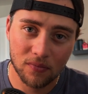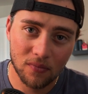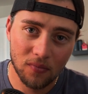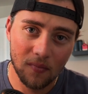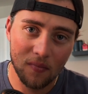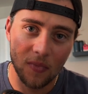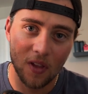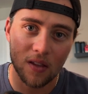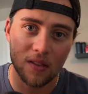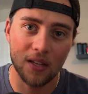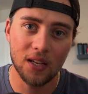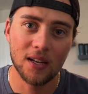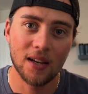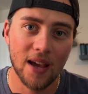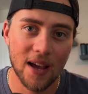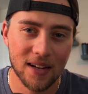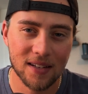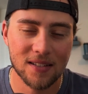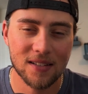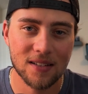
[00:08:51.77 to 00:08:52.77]
The
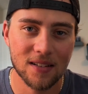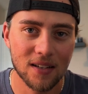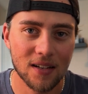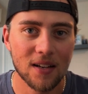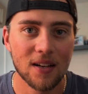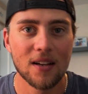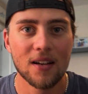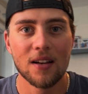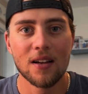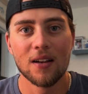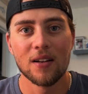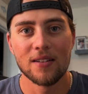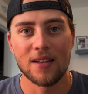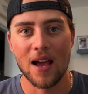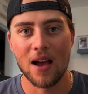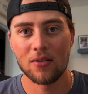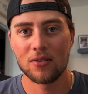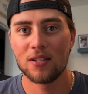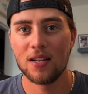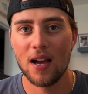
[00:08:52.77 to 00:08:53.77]
next
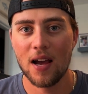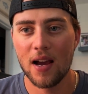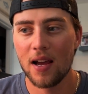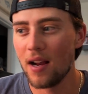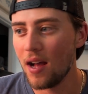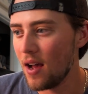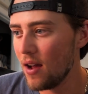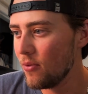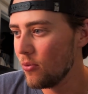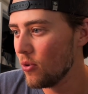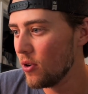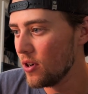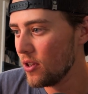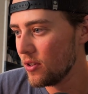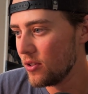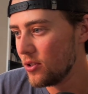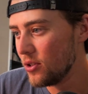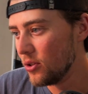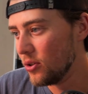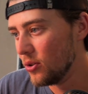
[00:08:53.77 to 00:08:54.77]
downside I wanted
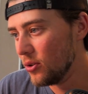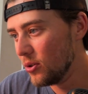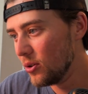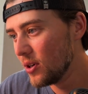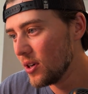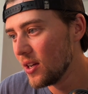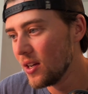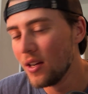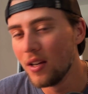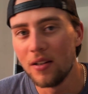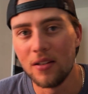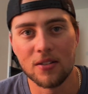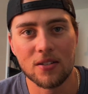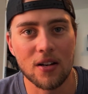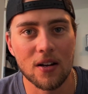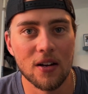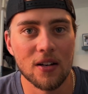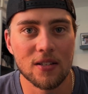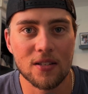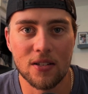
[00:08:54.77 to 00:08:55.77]
to
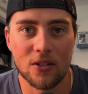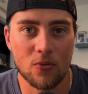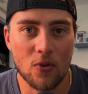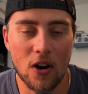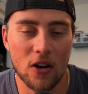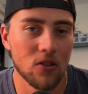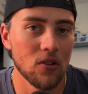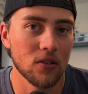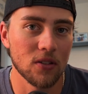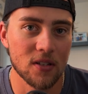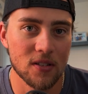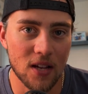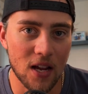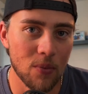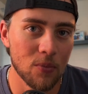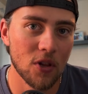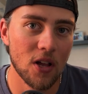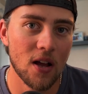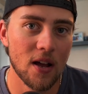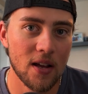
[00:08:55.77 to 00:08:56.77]
discuss is right along the same
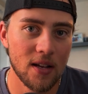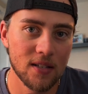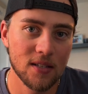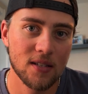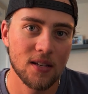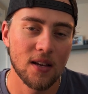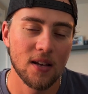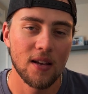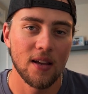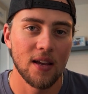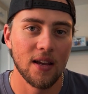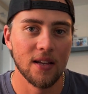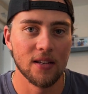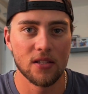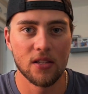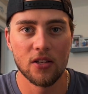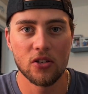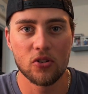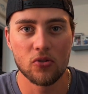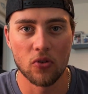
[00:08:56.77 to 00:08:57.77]
lines, is this
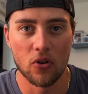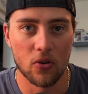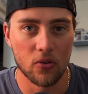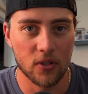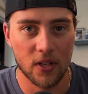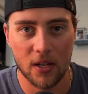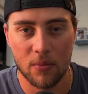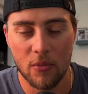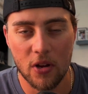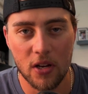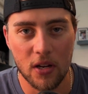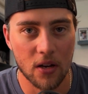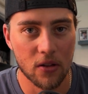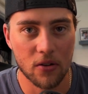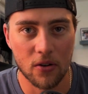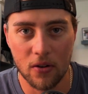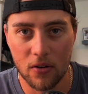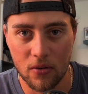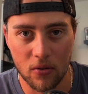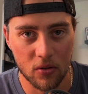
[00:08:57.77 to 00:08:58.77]
drone, like many other,
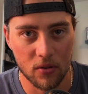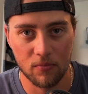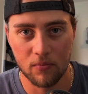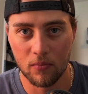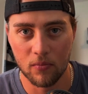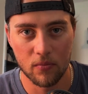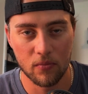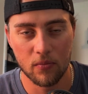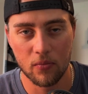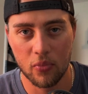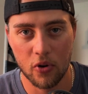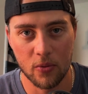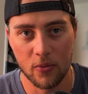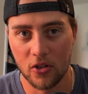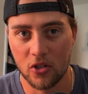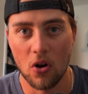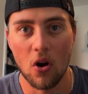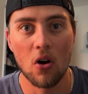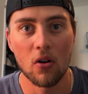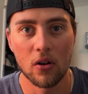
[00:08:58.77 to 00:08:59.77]
or pretty much
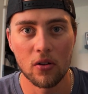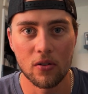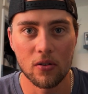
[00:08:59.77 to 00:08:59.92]
all other